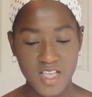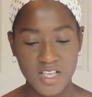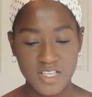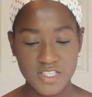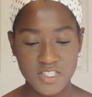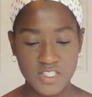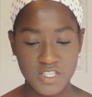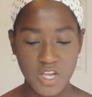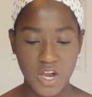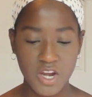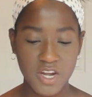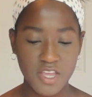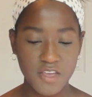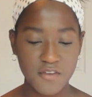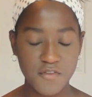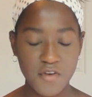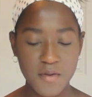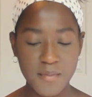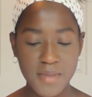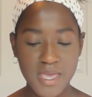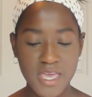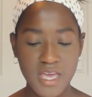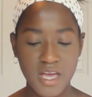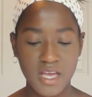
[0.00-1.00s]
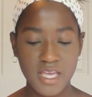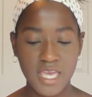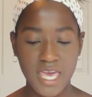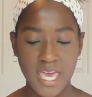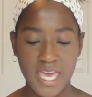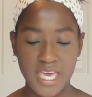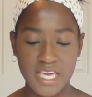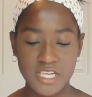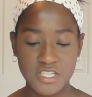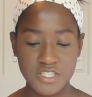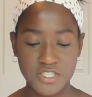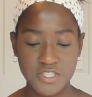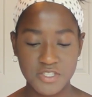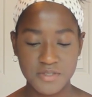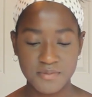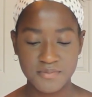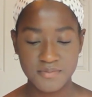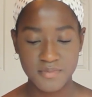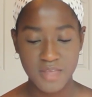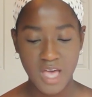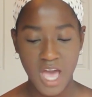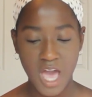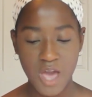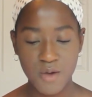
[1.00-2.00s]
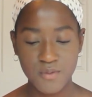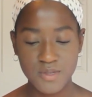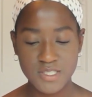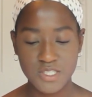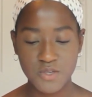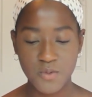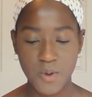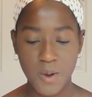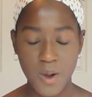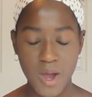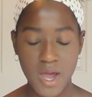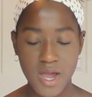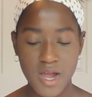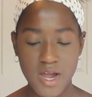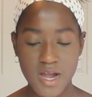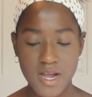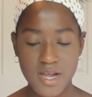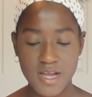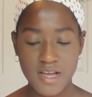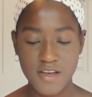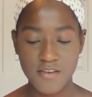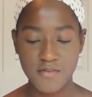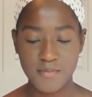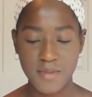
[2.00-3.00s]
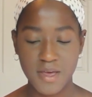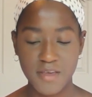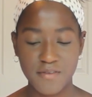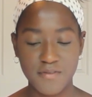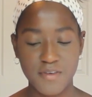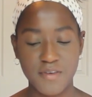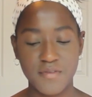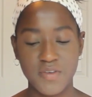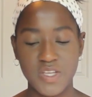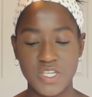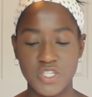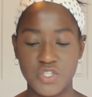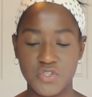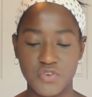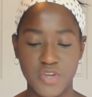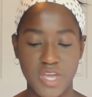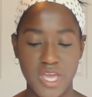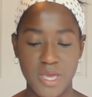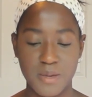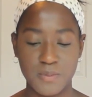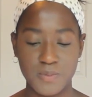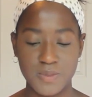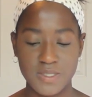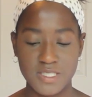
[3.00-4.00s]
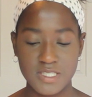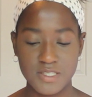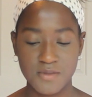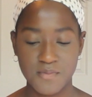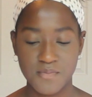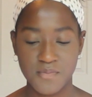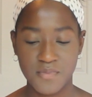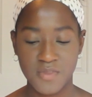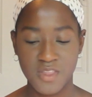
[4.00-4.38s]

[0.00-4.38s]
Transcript: Starting from a young age, I was aware of my vivid dreams.